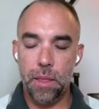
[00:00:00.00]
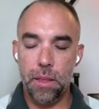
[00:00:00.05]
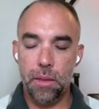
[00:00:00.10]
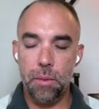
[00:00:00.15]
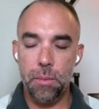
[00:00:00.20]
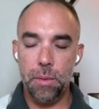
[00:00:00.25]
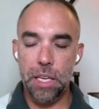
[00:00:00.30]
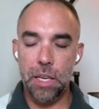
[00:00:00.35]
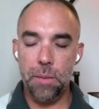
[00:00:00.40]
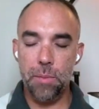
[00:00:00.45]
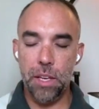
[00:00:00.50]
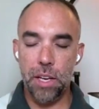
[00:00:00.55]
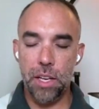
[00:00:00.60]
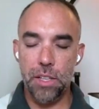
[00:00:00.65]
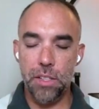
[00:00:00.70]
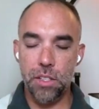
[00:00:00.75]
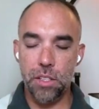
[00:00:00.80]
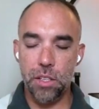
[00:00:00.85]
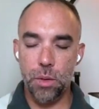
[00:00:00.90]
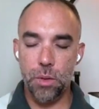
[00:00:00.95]
Maybe keep the
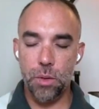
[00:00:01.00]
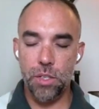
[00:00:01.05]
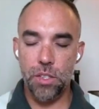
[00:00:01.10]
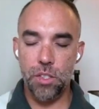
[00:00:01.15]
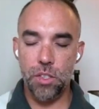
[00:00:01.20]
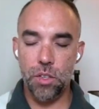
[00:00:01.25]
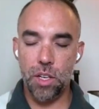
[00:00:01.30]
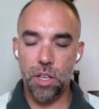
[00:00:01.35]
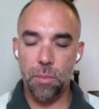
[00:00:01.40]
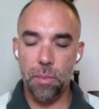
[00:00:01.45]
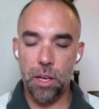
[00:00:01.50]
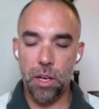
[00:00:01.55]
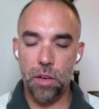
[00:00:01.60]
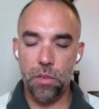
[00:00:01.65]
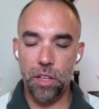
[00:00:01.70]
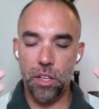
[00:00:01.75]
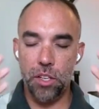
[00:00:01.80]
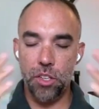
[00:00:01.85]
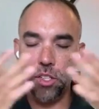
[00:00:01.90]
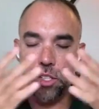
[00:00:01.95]
eyes closed as you come out of
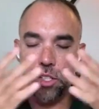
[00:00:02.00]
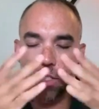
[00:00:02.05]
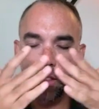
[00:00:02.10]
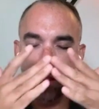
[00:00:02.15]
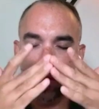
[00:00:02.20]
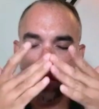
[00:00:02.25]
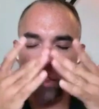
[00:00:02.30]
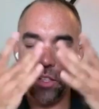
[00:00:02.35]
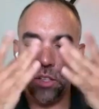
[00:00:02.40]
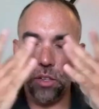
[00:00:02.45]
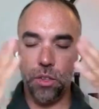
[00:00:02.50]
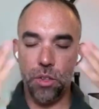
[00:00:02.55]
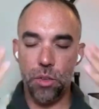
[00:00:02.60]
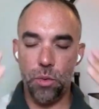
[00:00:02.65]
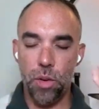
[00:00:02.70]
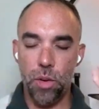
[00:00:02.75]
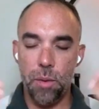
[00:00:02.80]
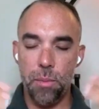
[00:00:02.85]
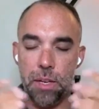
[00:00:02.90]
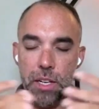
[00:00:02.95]
it and just feel the
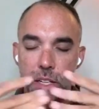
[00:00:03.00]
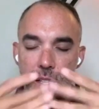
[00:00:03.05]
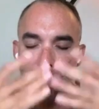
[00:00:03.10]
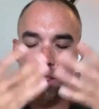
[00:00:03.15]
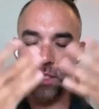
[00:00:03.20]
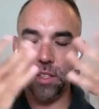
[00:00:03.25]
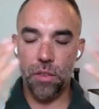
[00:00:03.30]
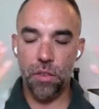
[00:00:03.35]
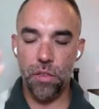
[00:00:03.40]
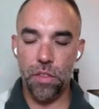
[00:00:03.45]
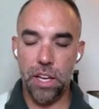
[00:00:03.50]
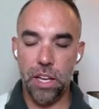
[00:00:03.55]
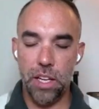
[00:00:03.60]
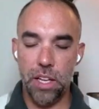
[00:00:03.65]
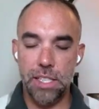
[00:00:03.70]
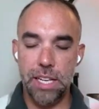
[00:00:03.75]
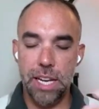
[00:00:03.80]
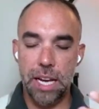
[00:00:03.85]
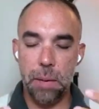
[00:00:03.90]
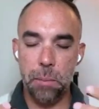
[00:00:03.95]
remnants of
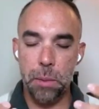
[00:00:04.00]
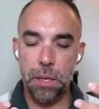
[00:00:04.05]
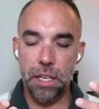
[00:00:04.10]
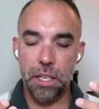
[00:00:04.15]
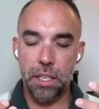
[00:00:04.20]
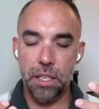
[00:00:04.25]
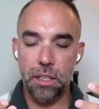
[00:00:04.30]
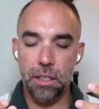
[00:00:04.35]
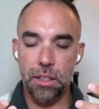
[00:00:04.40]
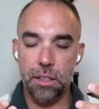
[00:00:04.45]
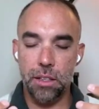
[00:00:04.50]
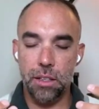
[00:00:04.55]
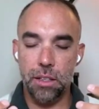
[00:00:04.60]
that tapping.